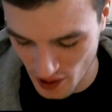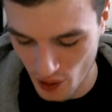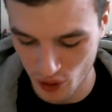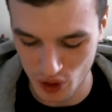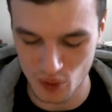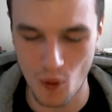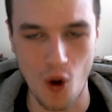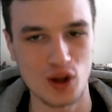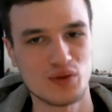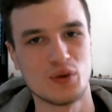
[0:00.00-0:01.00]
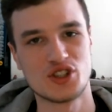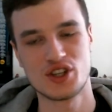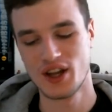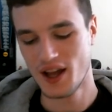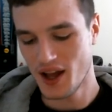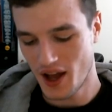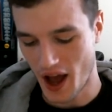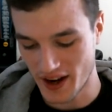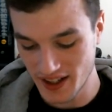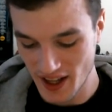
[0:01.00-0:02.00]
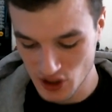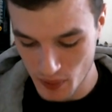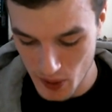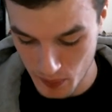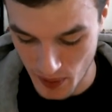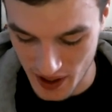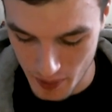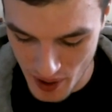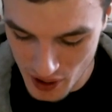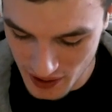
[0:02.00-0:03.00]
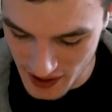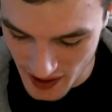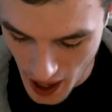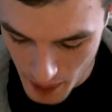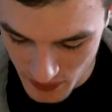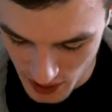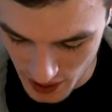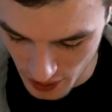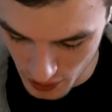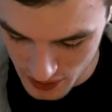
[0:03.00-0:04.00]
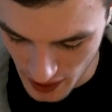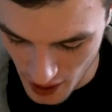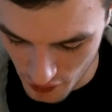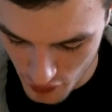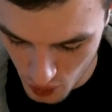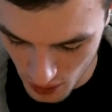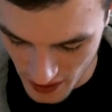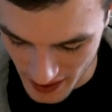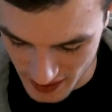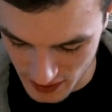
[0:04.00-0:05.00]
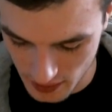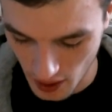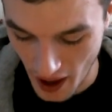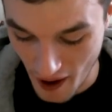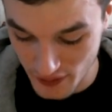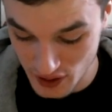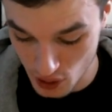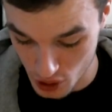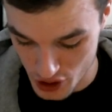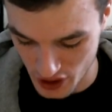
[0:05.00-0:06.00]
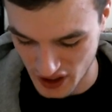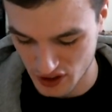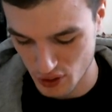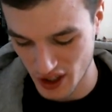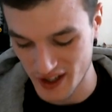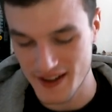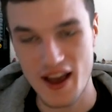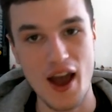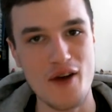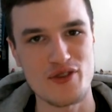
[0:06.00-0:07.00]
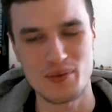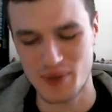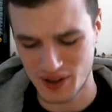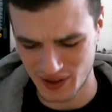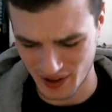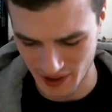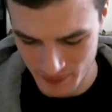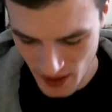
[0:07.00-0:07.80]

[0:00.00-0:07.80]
down those walls, which I didn't expect, but apparently it happens, and it looks kind of cool that this heavy soldier is really heavy basically.